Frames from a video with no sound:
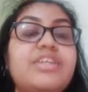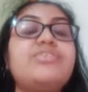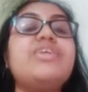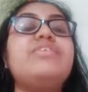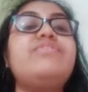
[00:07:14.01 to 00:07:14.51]

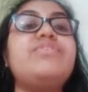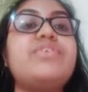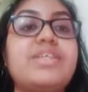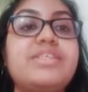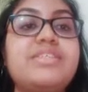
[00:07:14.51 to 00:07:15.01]
to
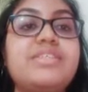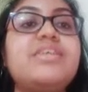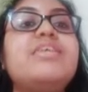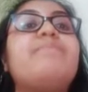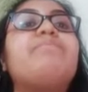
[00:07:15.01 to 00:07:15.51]
influence
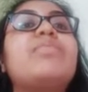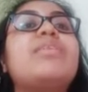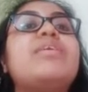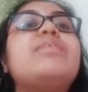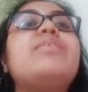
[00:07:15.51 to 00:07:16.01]

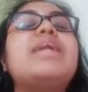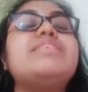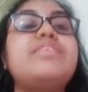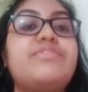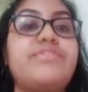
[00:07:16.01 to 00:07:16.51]
as
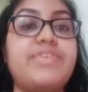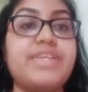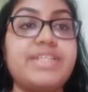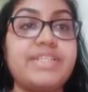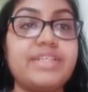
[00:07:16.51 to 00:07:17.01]
an
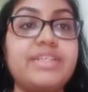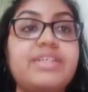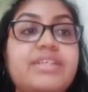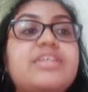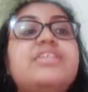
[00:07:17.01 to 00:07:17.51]
influencer,